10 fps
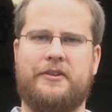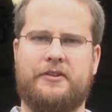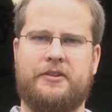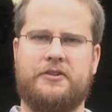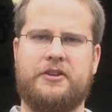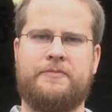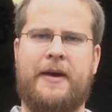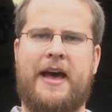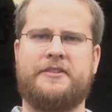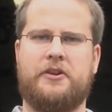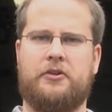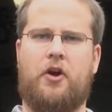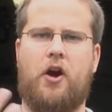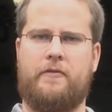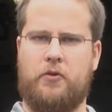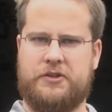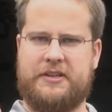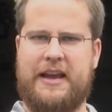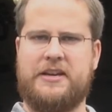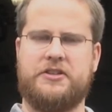They're just past their larval
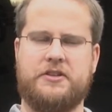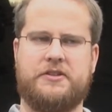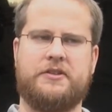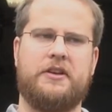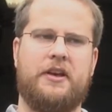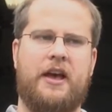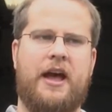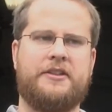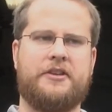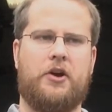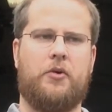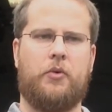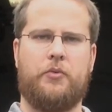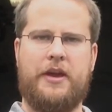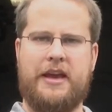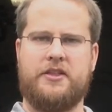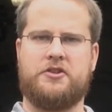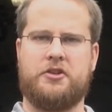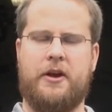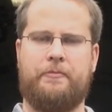stages. And so when we get the
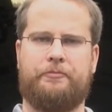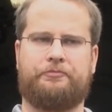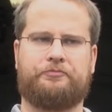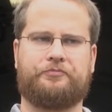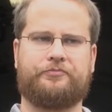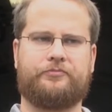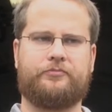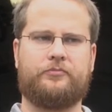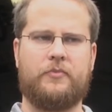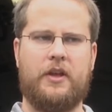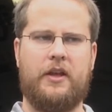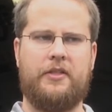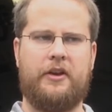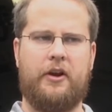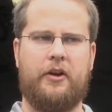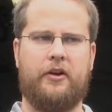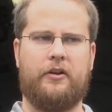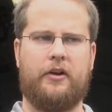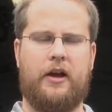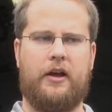shrimp,
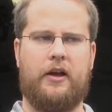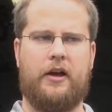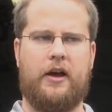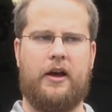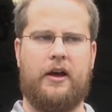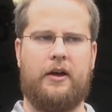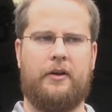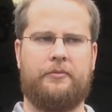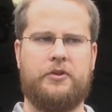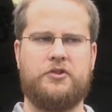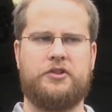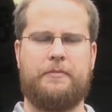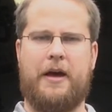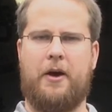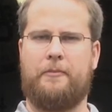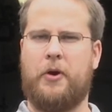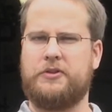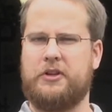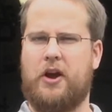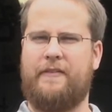they're usually about
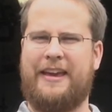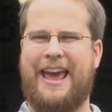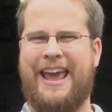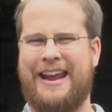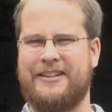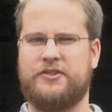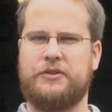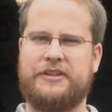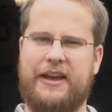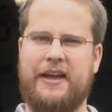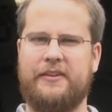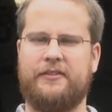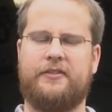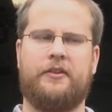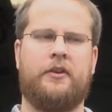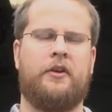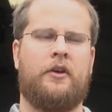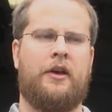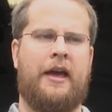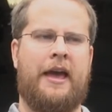post-larvae 8s or 10s,
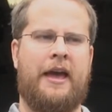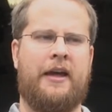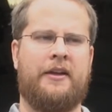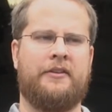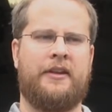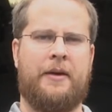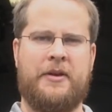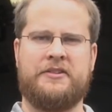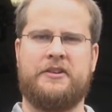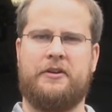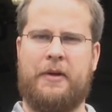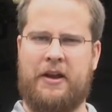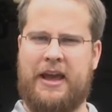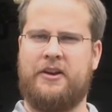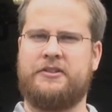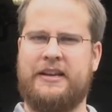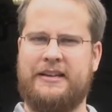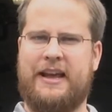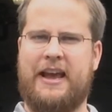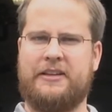and that means they're about 8 or
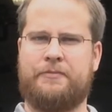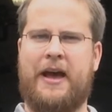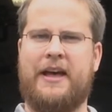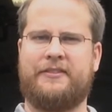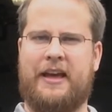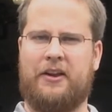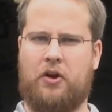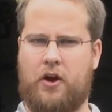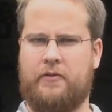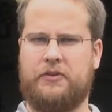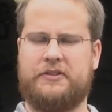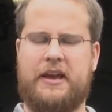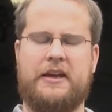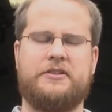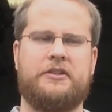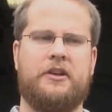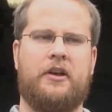10 days past that larval stage.